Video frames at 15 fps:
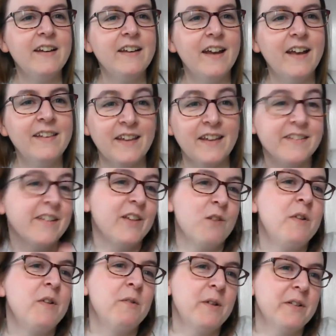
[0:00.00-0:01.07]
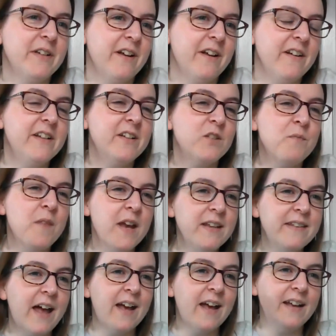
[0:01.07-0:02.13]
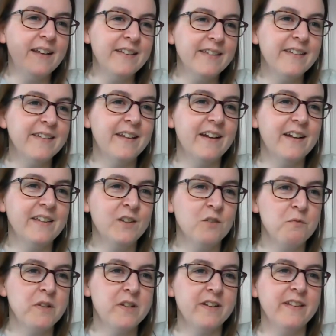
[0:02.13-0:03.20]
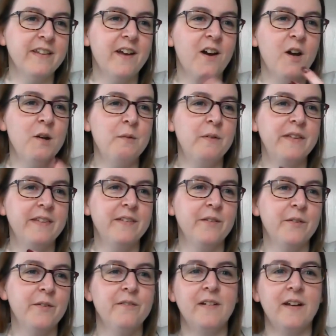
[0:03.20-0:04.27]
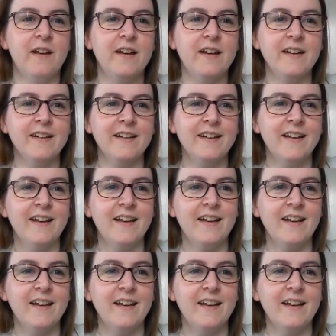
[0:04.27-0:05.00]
And that's because I'm in a wheelchair. And he just made that instant assumption that I was sort of like,